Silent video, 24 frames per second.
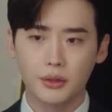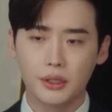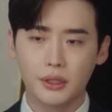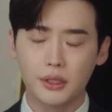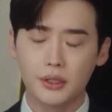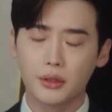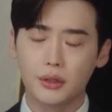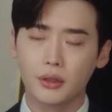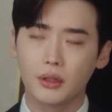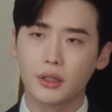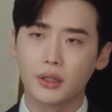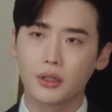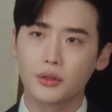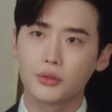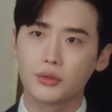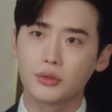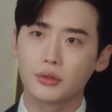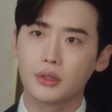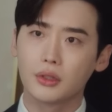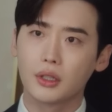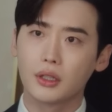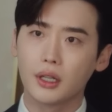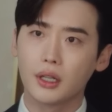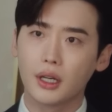He couldn't
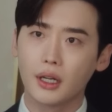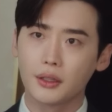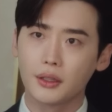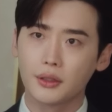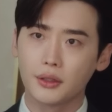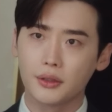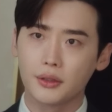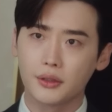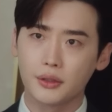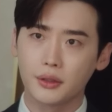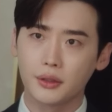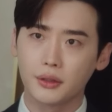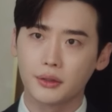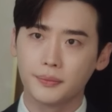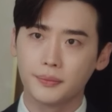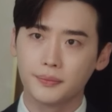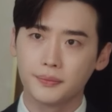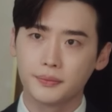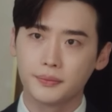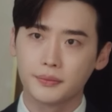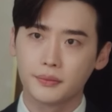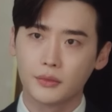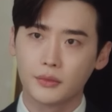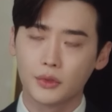easily qualify as a
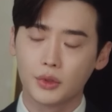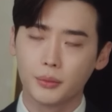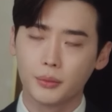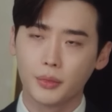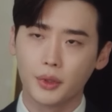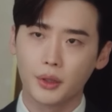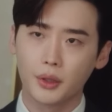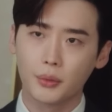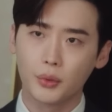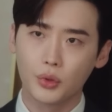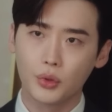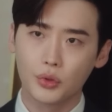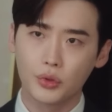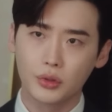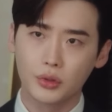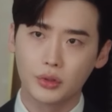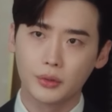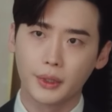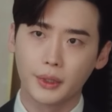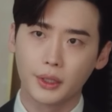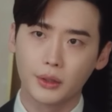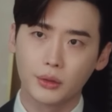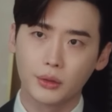lawful employee.